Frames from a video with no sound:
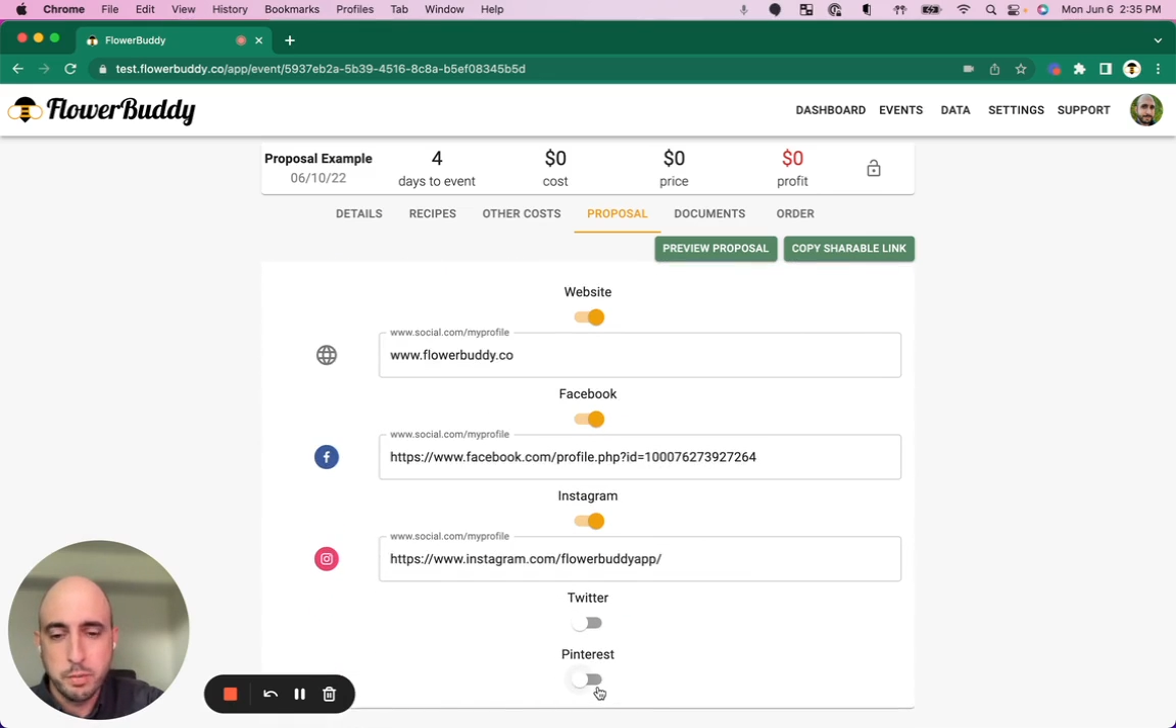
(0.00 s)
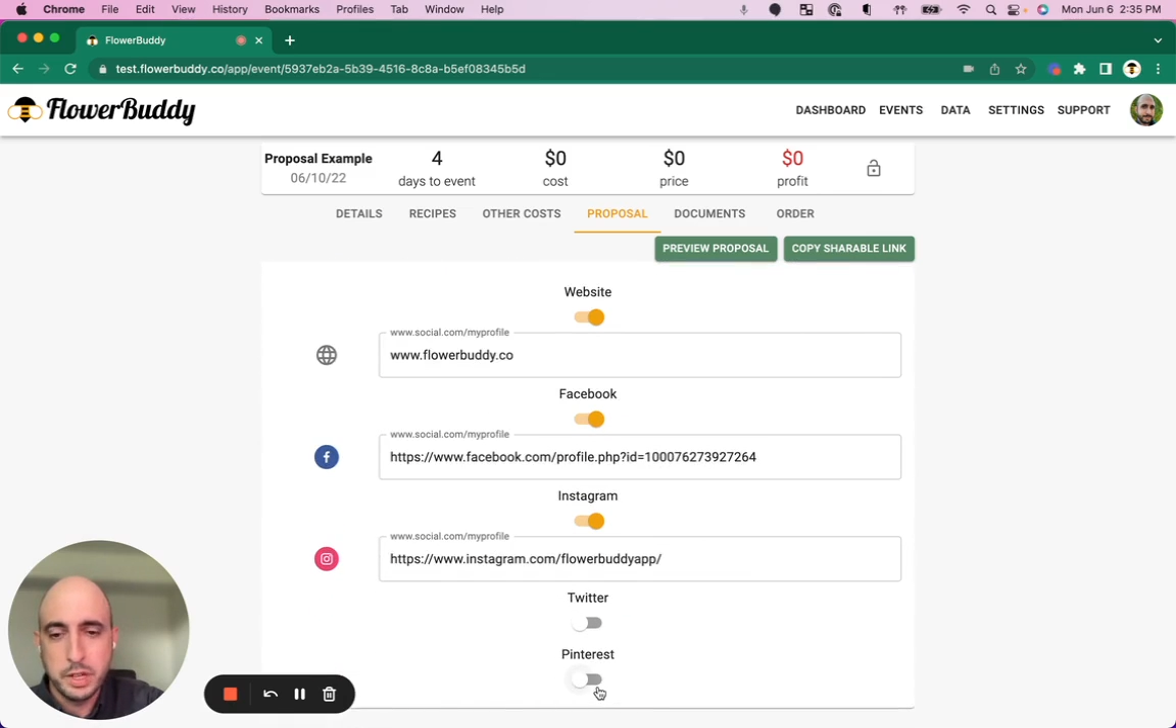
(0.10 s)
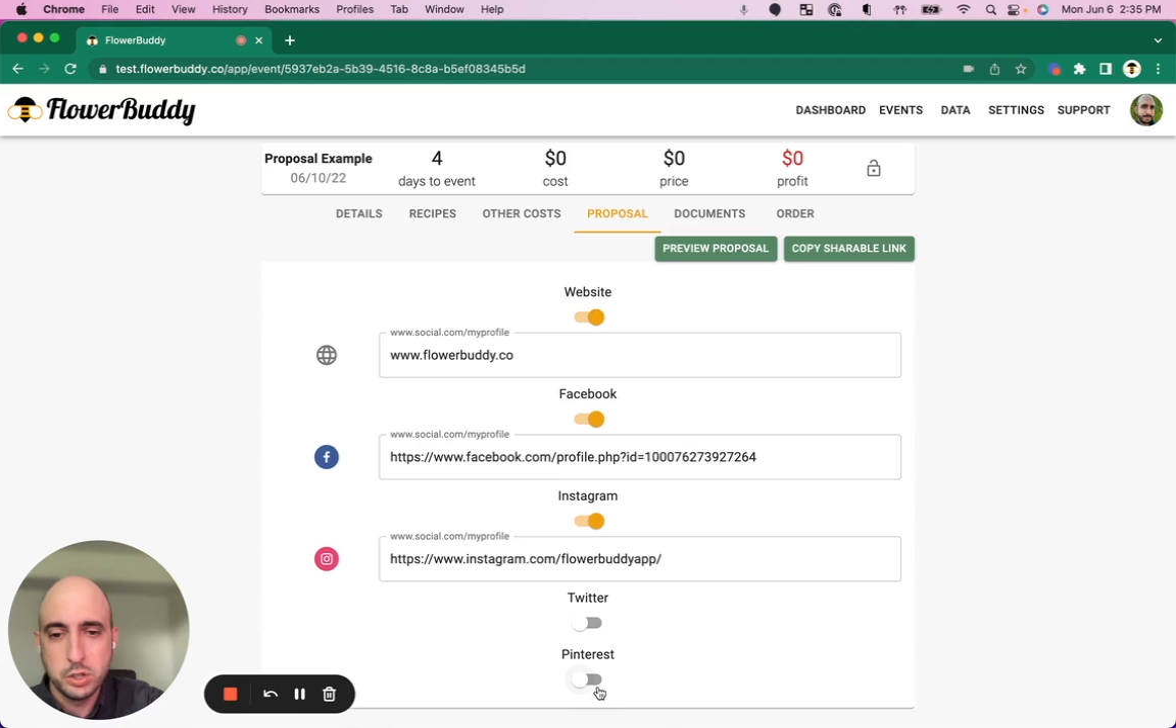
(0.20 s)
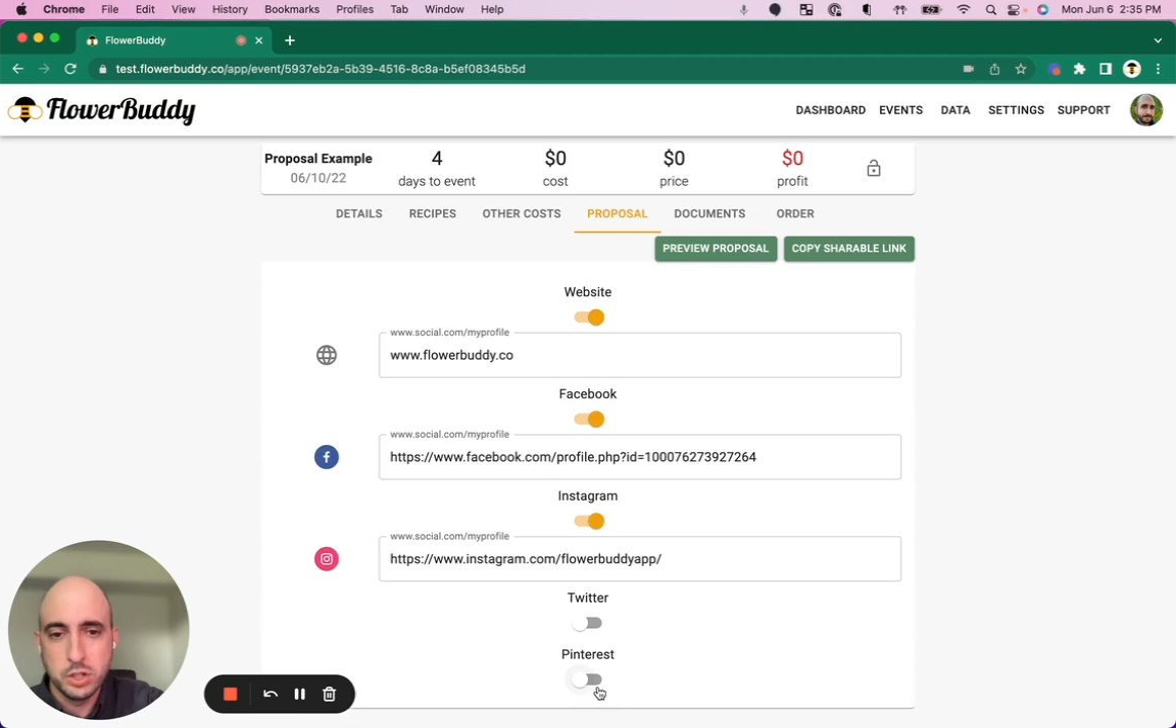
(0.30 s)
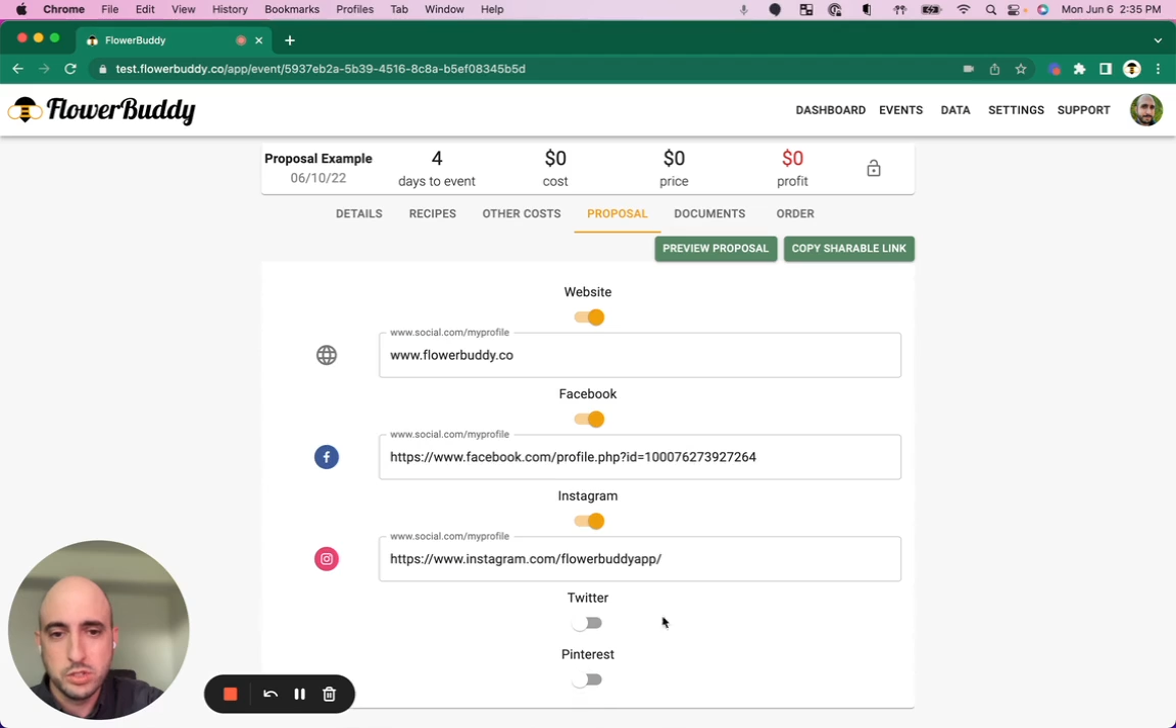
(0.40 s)

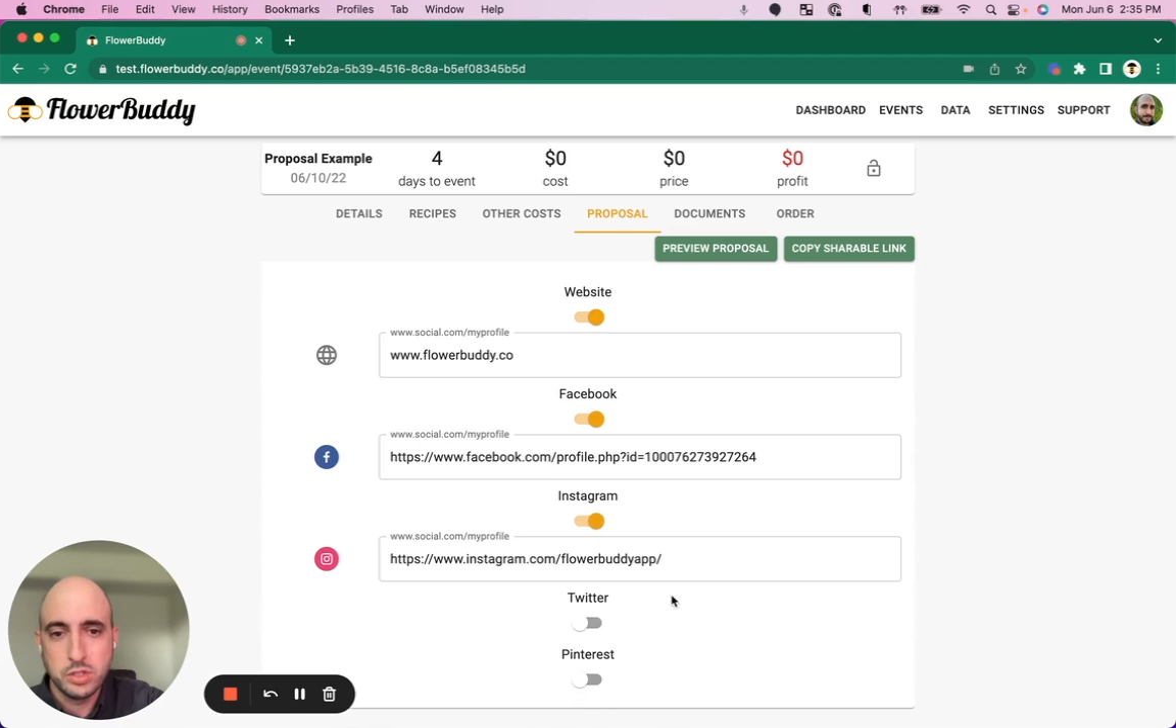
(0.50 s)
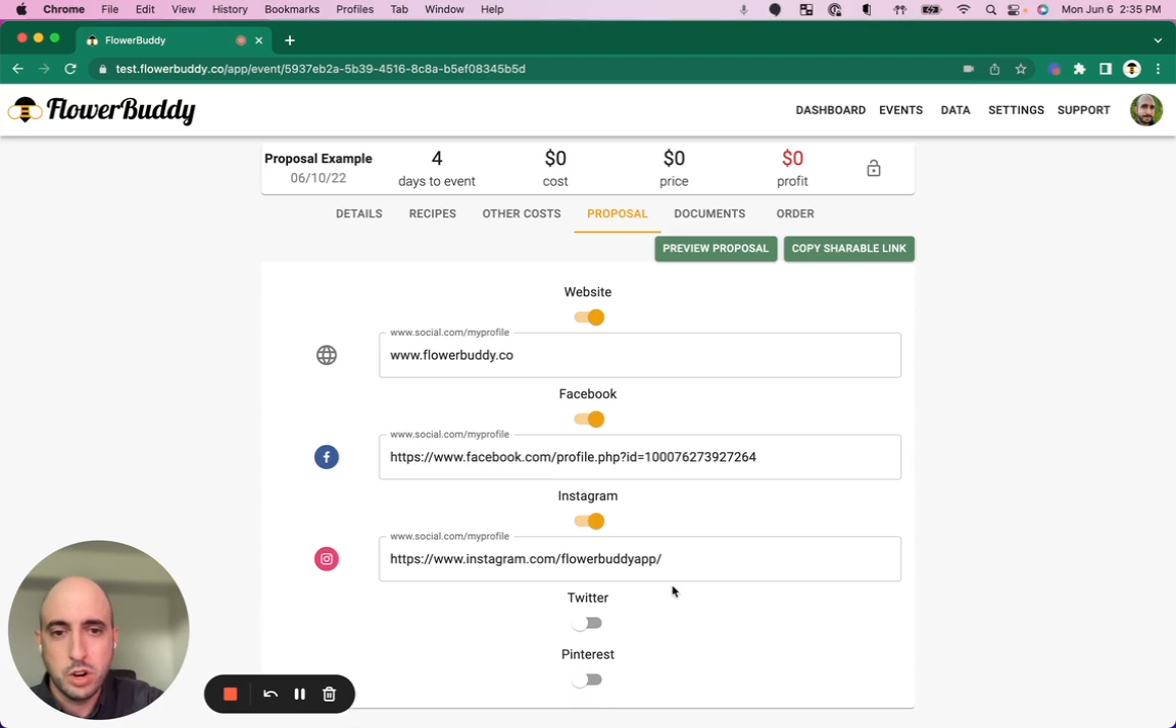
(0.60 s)
Pinterest